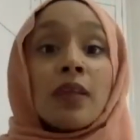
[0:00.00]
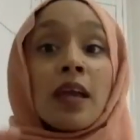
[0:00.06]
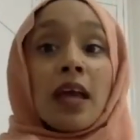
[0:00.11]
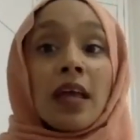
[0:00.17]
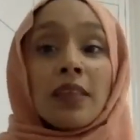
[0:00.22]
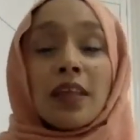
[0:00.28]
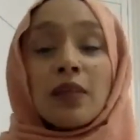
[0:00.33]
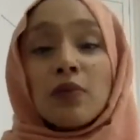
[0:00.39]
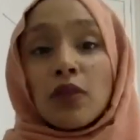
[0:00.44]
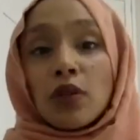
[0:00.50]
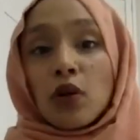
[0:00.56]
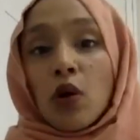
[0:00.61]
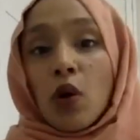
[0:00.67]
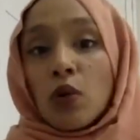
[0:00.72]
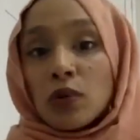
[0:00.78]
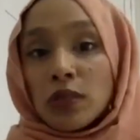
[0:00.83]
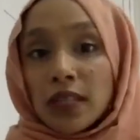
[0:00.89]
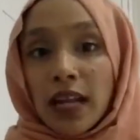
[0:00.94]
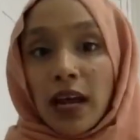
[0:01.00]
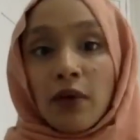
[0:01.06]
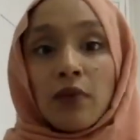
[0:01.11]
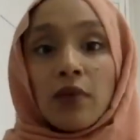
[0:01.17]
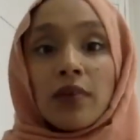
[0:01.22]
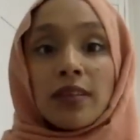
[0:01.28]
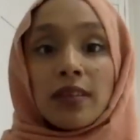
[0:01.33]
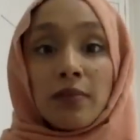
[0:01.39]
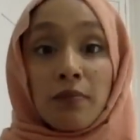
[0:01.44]
And that's why the golden
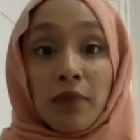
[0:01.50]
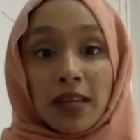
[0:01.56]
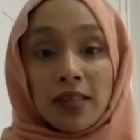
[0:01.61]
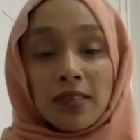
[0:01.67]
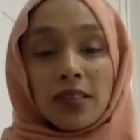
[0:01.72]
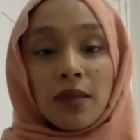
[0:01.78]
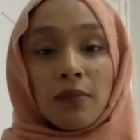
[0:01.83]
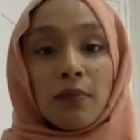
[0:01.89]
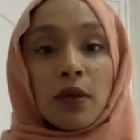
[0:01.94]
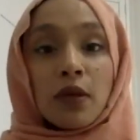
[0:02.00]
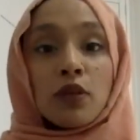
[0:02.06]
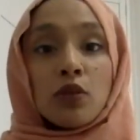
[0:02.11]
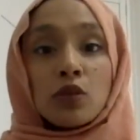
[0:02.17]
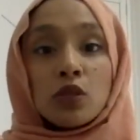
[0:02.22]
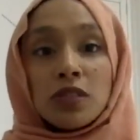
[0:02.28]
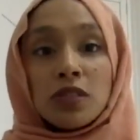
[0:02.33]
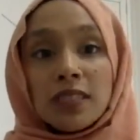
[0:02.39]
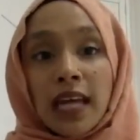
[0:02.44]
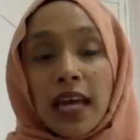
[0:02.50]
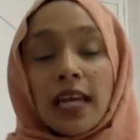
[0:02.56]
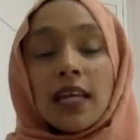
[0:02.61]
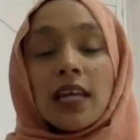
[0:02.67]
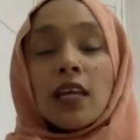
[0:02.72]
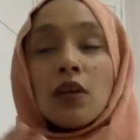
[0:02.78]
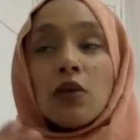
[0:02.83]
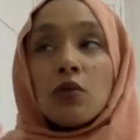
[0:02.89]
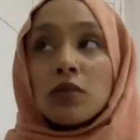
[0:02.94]
hour is amazing, because you're just
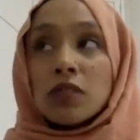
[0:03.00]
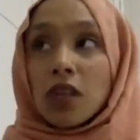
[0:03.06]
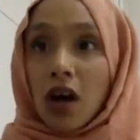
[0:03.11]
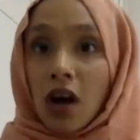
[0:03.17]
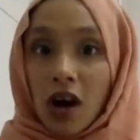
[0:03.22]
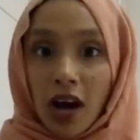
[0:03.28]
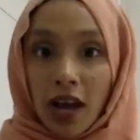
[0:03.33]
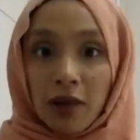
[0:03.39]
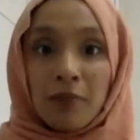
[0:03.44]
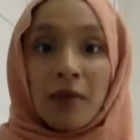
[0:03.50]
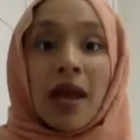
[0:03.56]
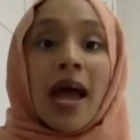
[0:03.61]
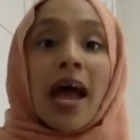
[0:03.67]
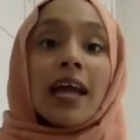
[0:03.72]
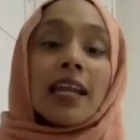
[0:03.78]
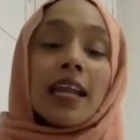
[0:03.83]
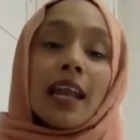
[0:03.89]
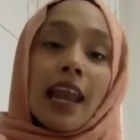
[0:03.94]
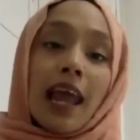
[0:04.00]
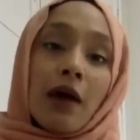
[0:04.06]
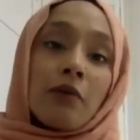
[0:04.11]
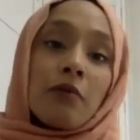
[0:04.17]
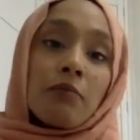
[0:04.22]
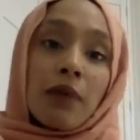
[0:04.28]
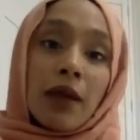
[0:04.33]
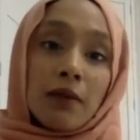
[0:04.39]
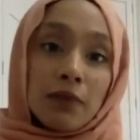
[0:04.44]
taking your time and
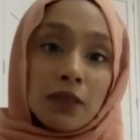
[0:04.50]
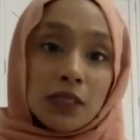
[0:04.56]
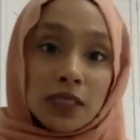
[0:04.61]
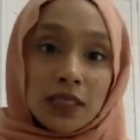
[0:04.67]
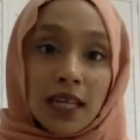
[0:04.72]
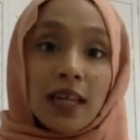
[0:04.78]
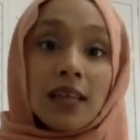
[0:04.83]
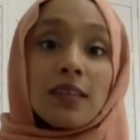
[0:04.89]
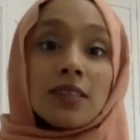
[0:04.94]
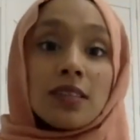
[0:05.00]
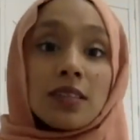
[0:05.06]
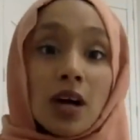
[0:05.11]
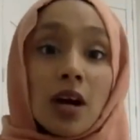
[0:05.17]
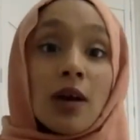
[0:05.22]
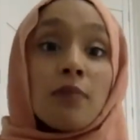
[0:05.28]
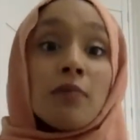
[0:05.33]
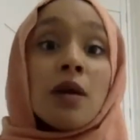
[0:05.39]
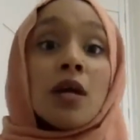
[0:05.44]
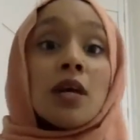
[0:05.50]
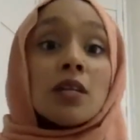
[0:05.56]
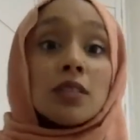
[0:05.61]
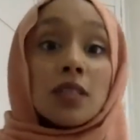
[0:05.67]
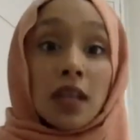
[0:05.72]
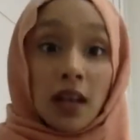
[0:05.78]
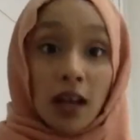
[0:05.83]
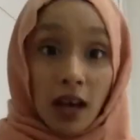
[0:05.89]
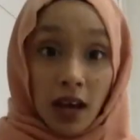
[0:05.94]
allowing baby to take its time
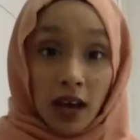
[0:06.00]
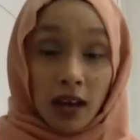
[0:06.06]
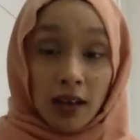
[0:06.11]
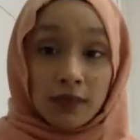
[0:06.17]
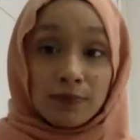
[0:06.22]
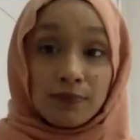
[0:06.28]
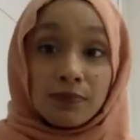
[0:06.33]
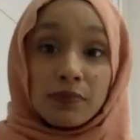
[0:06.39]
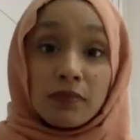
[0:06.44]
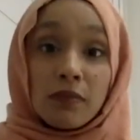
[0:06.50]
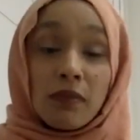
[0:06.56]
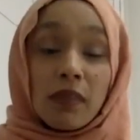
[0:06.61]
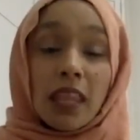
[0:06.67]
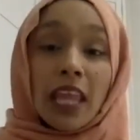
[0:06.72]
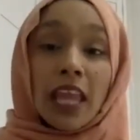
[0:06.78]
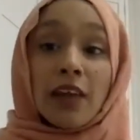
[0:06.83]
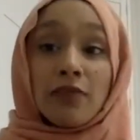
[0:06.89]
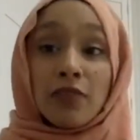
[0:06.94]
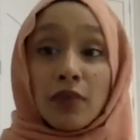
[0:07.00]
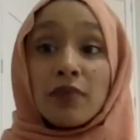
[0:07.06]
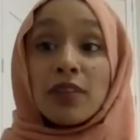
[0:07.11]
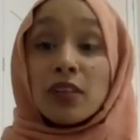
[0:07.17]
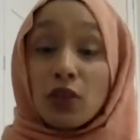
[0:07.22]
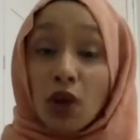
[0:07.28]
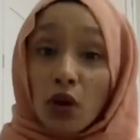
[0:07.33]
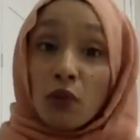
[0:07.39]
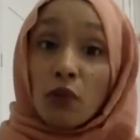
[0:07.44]
to learn. If there is
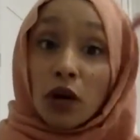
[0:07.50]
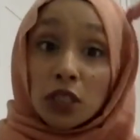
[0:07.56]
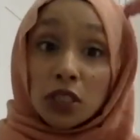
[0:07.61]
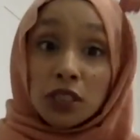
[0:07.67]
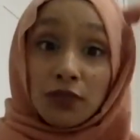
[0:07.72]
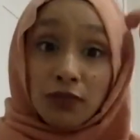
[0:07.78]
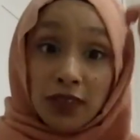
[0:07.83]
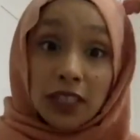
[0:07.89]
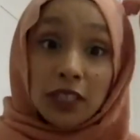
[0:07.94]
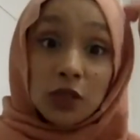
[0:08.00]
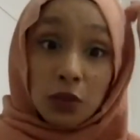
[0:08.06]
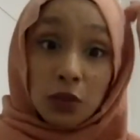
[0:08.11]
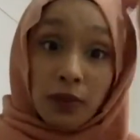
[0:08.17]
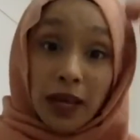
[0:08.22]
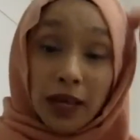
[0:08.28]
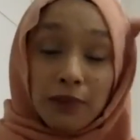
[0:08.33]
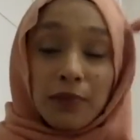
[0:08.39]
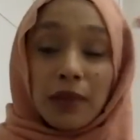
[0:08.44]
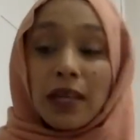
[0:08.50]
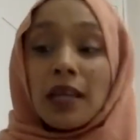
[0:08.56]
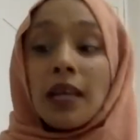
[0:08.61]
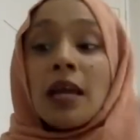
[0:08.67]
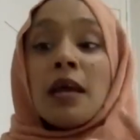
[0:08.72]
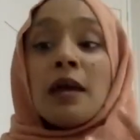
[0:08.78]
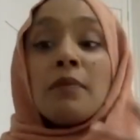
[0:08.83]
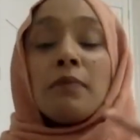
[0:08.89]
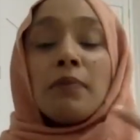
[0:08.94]
no rush to feed your baby,
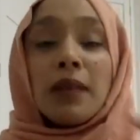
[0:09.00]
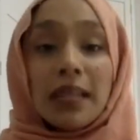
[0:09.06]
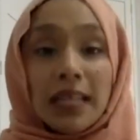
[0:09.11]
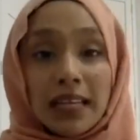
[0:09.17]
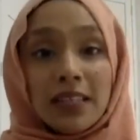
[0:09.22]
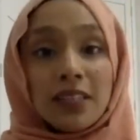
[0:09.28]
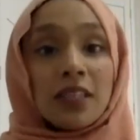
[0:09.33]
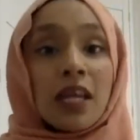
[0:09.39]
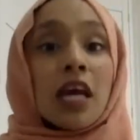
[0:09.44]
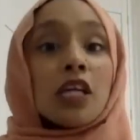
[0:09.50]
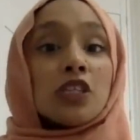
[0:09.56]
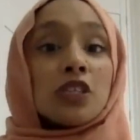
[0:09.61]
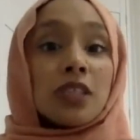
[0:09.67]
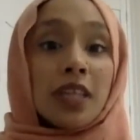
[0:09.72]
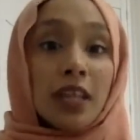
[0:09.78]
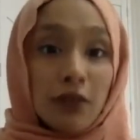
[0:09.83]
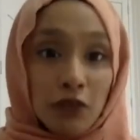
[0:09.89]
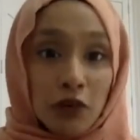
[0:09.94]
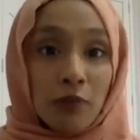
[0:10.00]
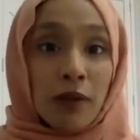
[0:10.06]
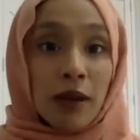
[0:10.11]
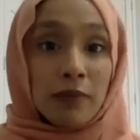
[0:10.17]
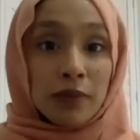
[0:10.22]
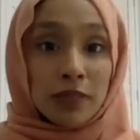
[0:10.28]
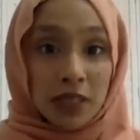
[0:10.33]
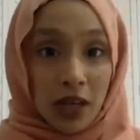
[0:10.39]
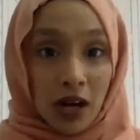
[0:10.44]
please just give your
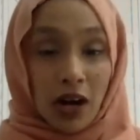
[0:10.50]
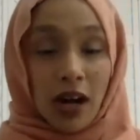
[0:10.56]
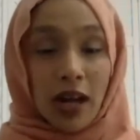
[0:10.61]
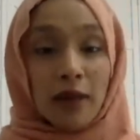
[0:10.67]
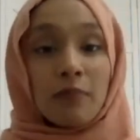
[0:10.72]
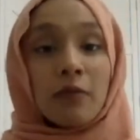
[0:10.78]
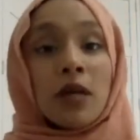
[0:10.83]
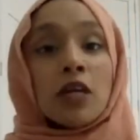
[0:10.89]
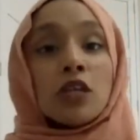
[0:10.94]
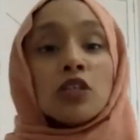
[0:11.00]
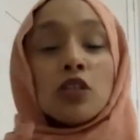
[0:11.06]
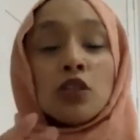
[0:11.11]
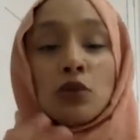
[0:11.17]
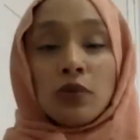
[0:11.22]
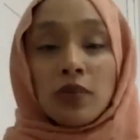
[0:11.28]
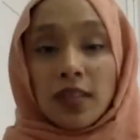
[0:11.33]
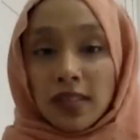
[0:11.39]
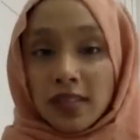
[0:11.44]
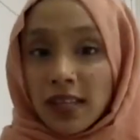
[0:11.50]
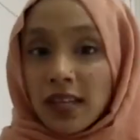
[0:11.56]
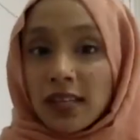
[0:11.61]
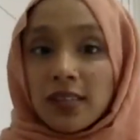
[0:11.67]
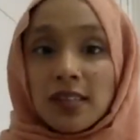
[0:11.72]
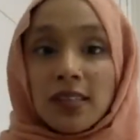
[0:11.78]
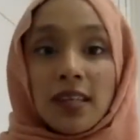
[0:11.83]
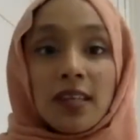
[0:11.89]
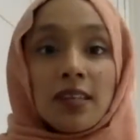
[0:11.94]
baby time to use its
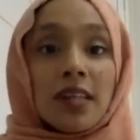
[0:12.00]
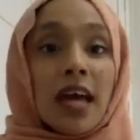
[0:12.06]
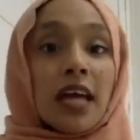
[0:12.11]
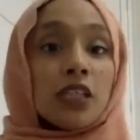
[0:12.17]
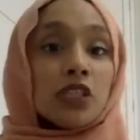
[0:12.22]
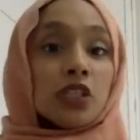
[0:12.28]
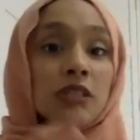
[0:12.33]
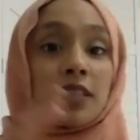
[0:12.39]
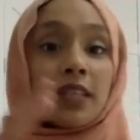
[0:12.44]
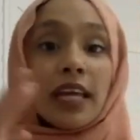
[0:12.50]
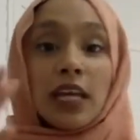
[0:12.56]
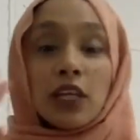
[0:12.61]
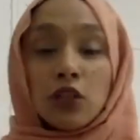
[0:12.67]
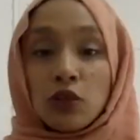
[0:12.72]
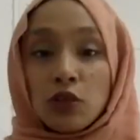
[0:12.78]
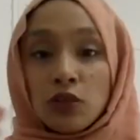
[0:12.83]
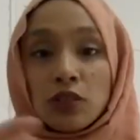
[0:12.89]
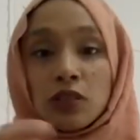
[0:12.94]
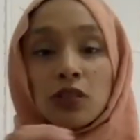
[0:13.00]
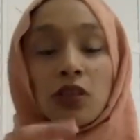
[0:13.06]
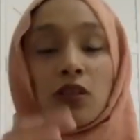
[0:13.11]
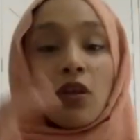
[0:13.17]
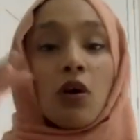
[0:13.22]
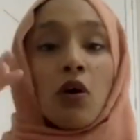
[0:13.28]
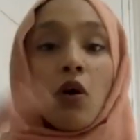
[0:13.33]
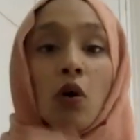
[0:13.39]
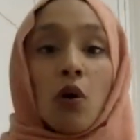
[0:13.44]
senses and just get used to
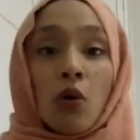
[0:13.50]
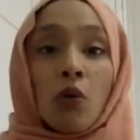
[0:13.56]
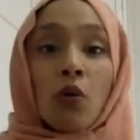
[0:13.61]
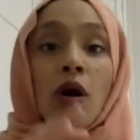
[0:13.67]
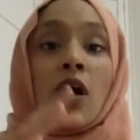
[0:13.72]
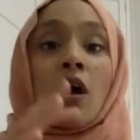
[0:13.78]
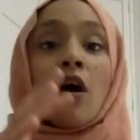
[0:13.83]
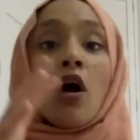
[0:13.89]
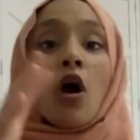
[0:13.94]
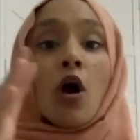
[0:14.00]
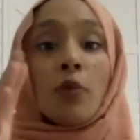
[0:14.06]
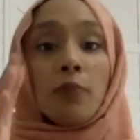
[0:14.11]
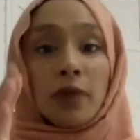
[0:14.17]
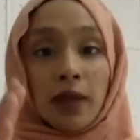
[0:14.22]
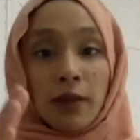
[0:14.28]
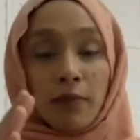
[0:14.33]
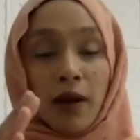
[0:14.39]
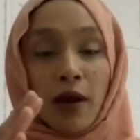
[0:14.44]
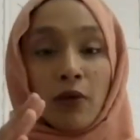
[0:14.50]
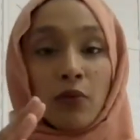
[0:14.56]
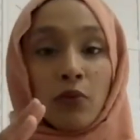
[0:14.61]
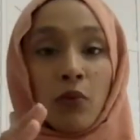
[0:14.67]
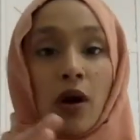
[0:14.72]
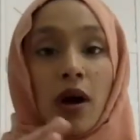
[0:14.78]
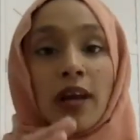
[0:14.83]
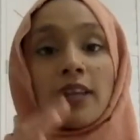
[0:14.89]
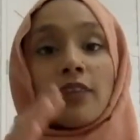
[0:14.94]
the whole opening mouth
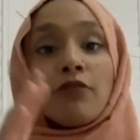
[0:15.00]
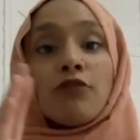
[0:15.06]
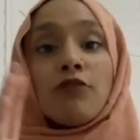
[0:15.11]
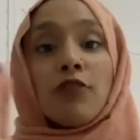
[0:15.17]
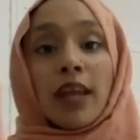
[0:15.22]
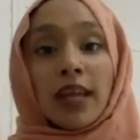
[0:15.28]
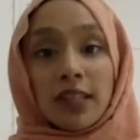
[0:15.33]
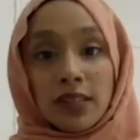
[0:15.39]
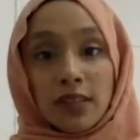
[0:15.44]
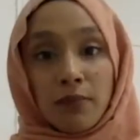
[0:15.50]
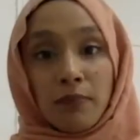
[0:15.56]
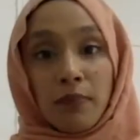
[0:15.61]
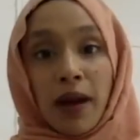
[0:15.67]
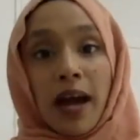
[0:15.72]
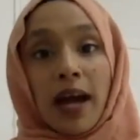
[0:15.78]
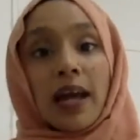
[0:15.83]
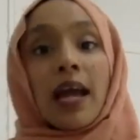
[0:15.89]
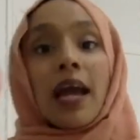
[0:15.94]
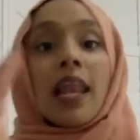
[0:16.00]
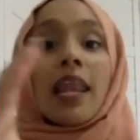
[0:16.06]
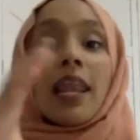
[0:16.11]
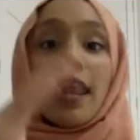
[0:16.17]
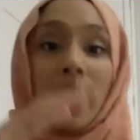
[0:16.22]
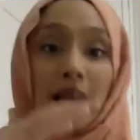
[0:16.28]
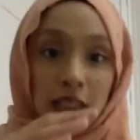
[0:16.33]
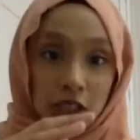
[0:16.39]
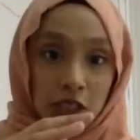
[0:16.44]
wide, flexing back,
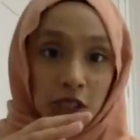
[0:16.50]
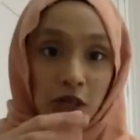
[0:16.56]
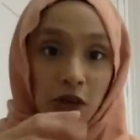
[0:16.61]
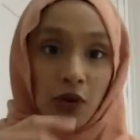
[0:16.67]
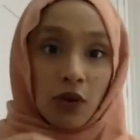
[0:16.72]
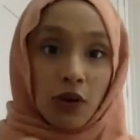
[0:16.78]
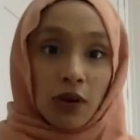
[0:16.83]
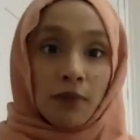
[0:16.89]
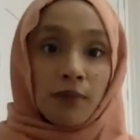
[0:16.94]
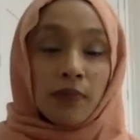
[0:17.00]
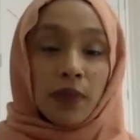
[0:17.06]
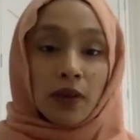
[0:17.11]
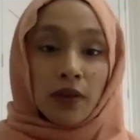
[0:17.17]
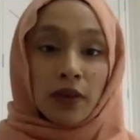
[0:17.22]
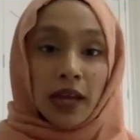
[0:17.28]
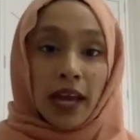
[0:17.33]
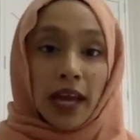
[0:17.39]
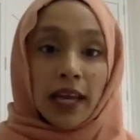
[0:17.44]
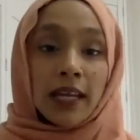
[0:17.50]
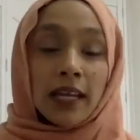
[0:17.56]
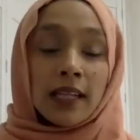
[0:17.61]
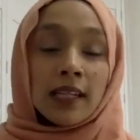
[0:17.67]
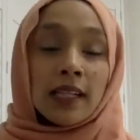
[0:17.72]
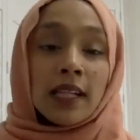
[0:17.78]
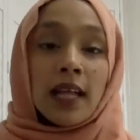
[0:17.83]
latching on, okay?